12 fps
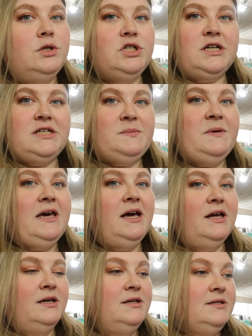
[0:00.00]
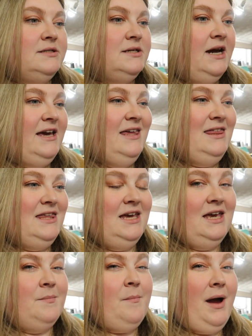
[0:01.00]
just because I
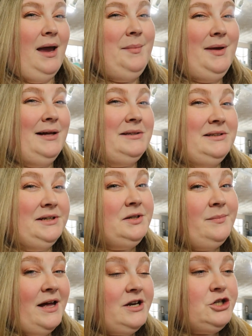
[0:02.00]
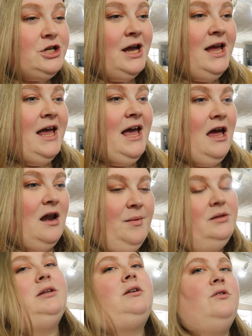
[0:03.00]
think it might be a little much and I'm
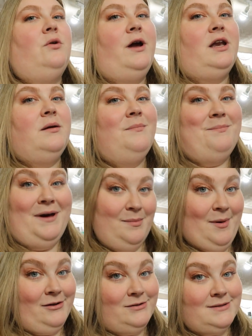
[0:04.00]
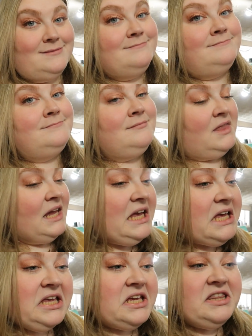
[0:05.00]
a little annoyed by the belt.
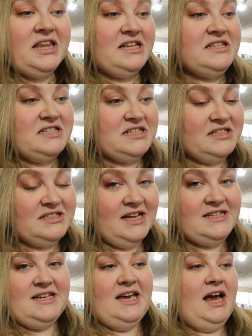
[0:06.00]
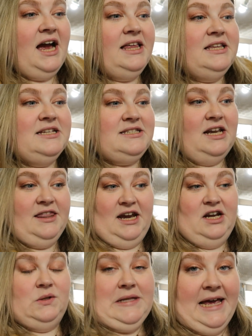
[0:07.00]
That's that's it. I, it's not that
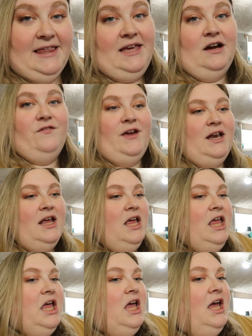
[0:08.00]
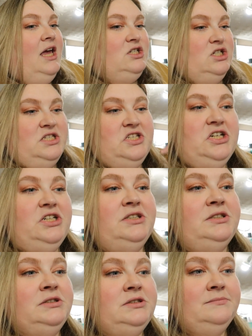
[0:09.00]
I don't like the outfit. It's just
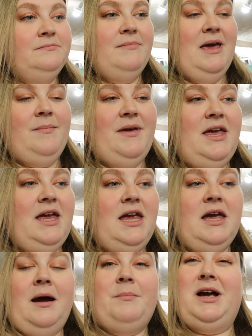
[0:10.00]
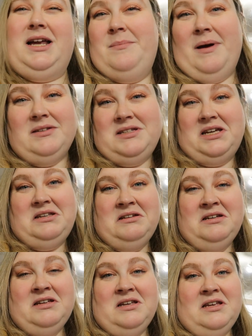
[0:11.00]
maybe I'm not going to belt it
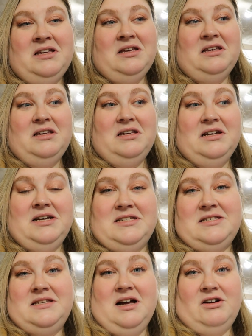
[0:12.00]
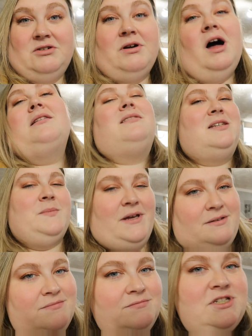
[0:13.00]
because I'll, I'll
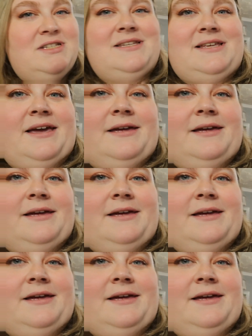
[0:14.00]
explain. Just a